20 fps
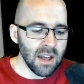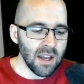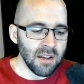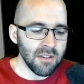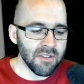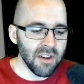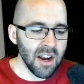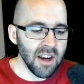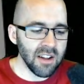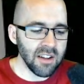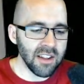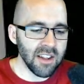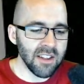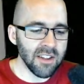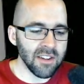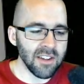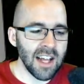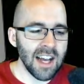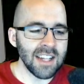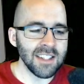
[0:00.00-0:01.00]
And finally,
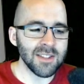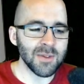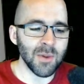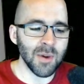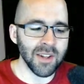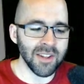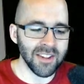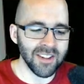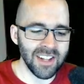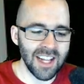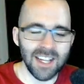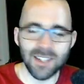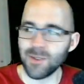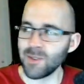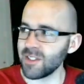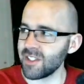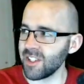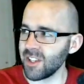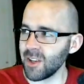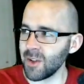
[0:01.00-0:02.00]
the last one. The last
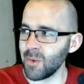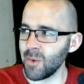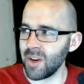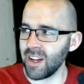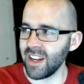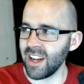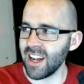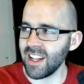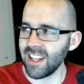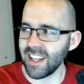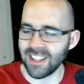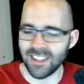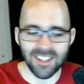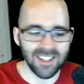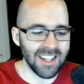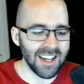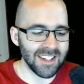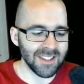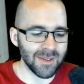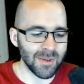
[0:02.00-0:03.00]
one's a good one. I like the
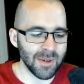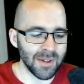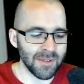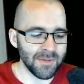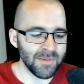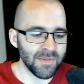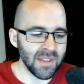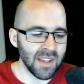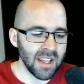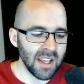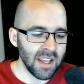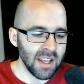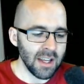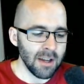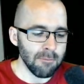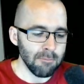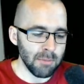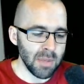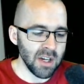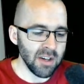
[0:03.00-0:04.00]
last one.
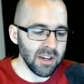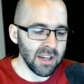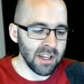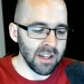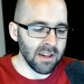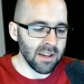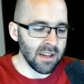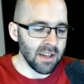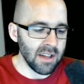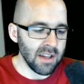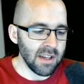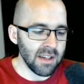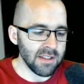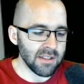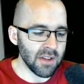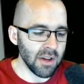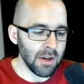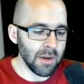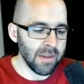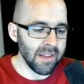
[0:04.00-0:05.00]
Period
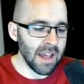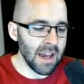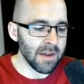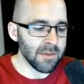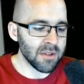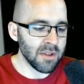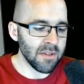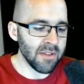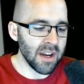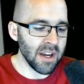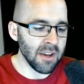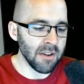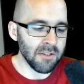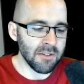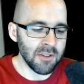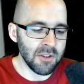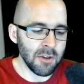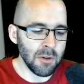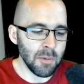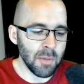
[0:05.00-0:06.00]
is going to be the absolute value
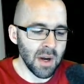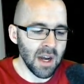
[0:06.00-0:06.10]
of 2